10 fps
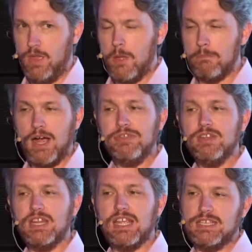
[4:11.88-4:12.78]

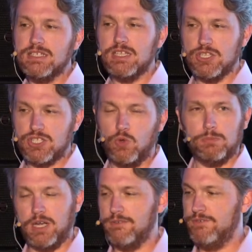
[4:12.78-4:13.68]
Python isn't installed
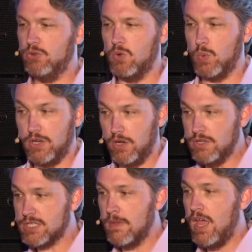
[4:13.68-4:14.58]
by default on
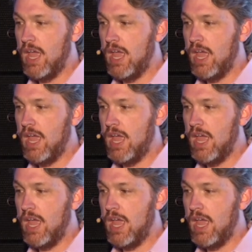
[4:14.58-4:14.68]
Windows,